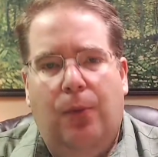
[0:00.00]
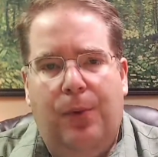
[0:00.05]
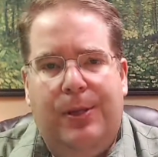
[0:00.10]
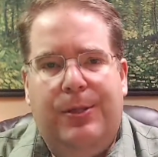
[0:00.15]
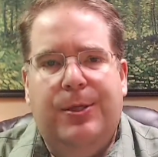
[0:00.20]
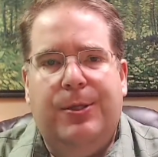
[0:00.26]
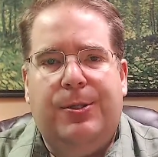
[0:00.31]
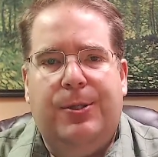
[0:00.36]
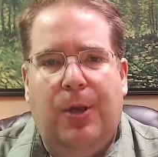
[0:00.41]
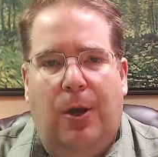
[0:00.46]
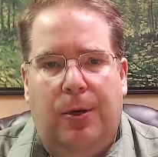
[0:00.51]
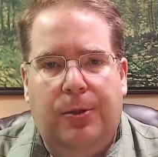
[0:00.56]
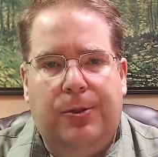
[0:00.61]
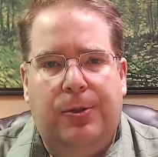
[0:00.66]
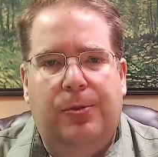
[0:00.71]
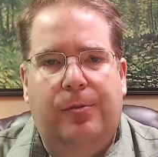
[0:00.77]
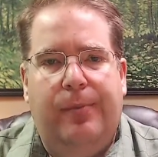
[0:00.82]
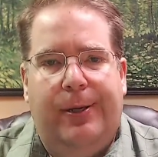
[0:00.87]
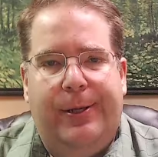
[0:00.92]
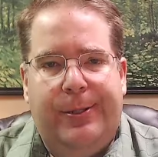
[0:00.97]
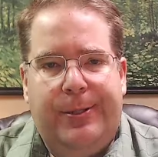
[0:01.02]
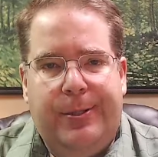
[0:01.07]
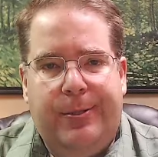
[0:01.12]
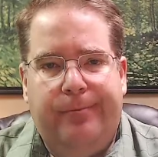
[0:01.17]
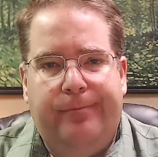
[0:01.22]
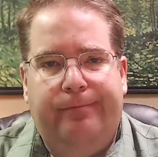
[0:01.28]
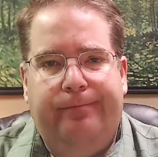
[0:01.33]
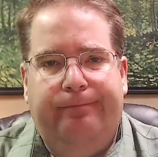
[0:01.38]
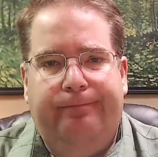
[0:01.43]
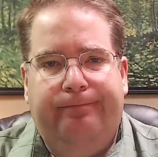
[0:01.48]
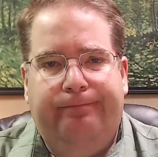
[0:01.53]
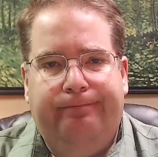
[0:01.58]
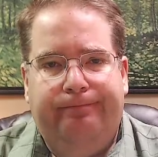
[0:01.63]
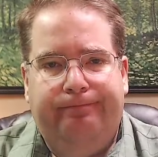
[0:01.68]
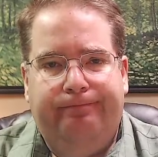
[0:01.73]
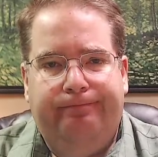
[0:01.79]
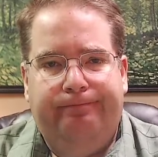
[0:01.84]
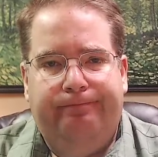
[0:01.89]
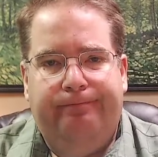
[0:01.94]
just talk too much.
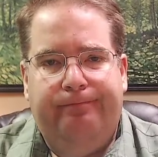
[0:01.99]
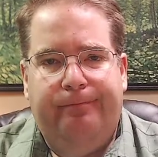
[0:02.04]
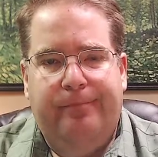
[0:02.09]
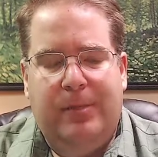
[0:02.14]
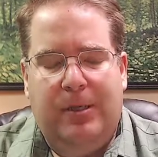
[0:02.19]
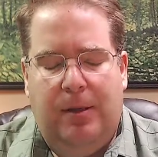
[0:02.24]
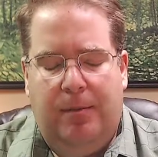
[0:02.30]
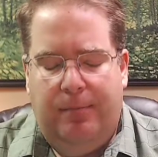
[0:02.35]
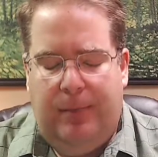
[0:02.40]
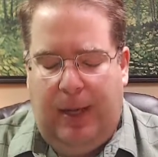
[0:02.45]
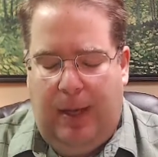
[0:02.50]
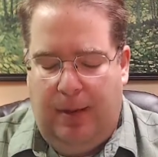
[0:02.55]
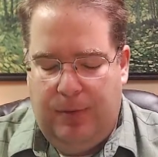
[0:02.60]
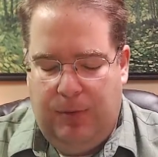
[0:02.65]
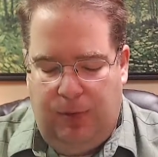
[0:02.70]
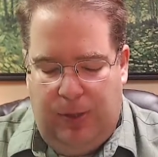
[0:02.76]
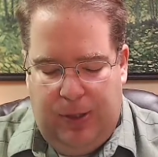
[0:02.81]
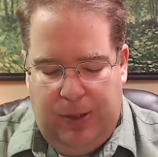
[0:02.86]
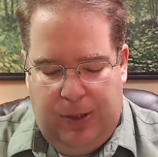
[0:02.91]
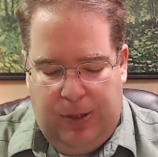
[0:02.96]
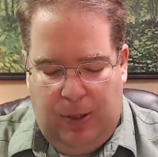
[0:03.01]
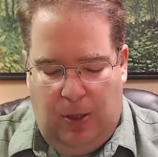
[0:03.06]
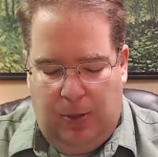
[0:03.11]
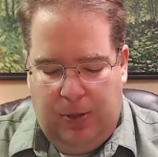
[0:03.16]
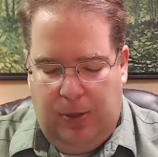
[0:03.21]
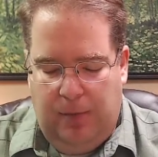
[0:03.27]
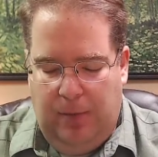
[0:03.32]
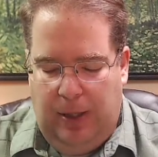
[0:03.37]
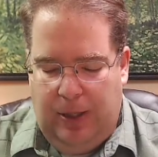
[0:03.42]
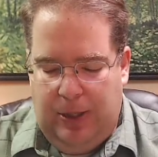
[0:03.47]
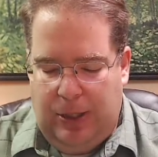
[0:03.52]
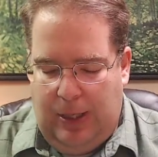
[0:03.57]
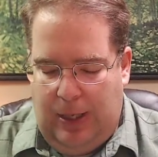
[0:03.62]
Sometimes we just talk too much,